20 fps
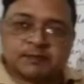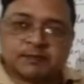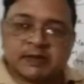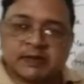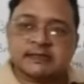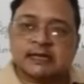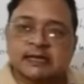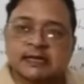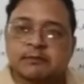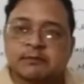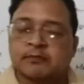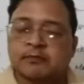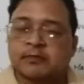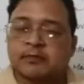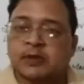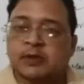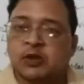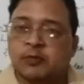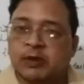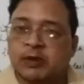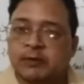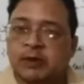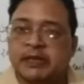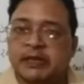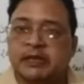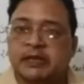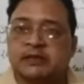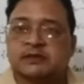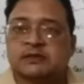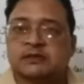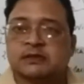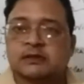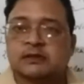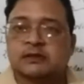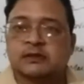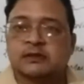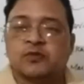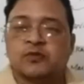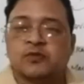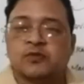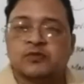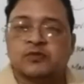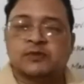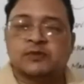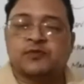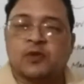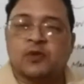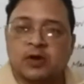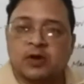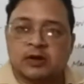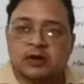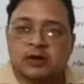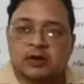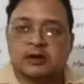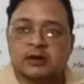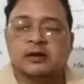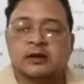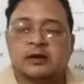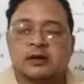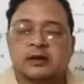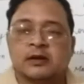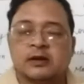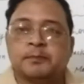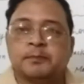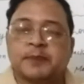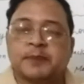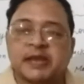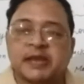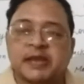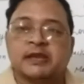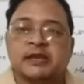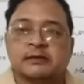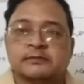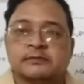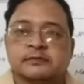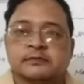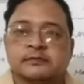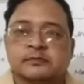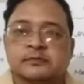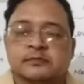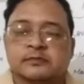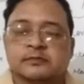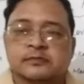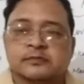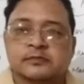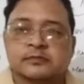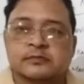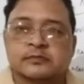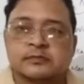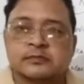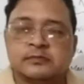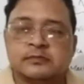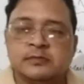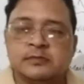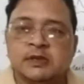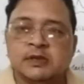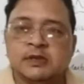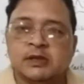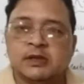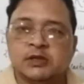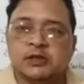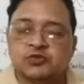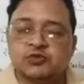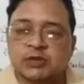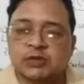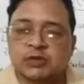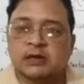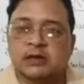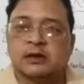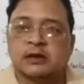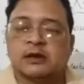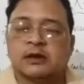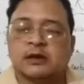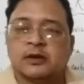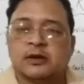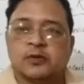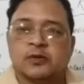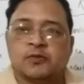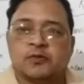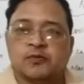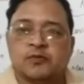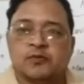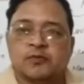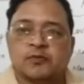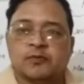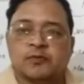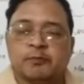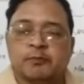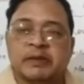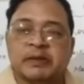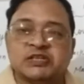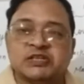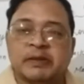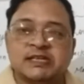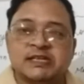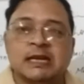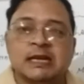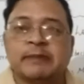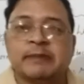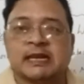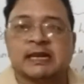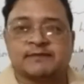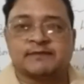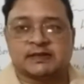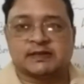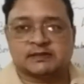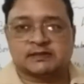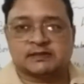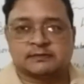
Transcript: that human beings, they fall prey to the material benefits,